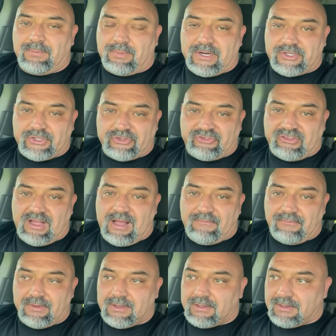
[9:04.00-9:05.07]
pressure stuff,
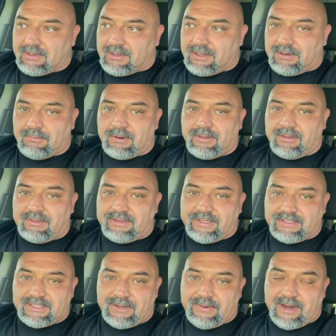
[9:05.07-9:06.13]
and one of the
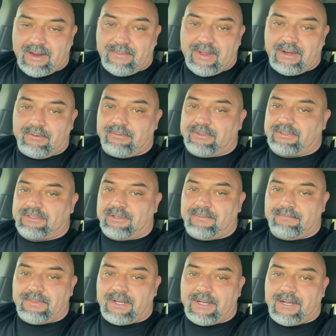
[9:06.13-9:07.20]
things they recommended was
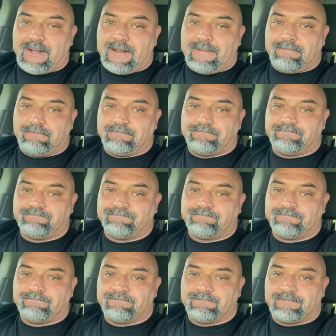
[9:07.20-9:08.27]
some,
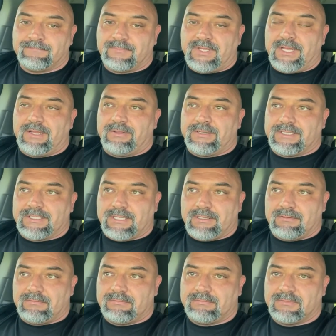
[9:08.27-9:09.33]
the hell is it?
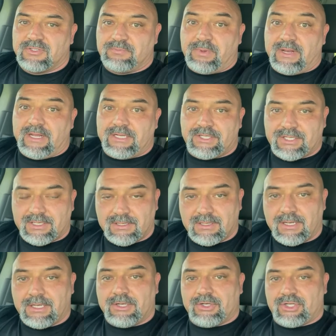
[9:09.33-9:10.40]
Spinach
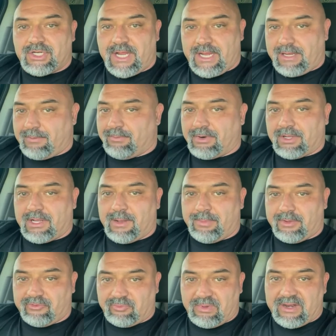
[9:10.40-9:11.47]
in your shake. Put a cup
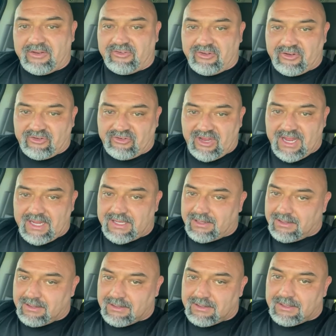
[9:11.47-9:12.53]
of spinach in the shake.
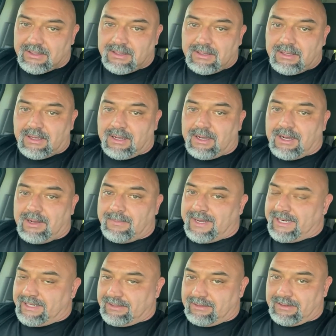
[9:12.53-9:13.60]

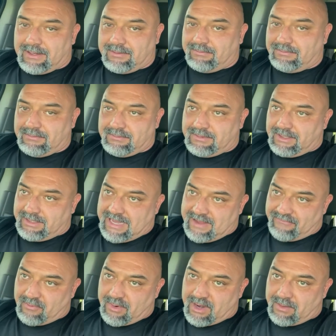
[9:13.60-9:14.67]
I did
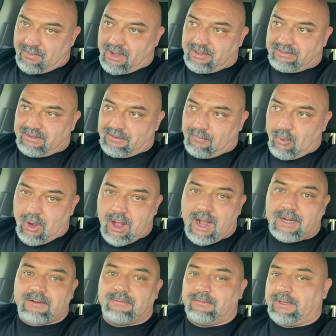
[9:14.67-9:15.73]
that for about a month and
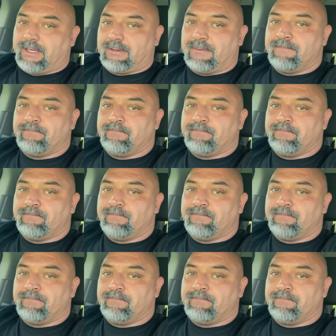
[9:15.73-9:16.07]
walked like,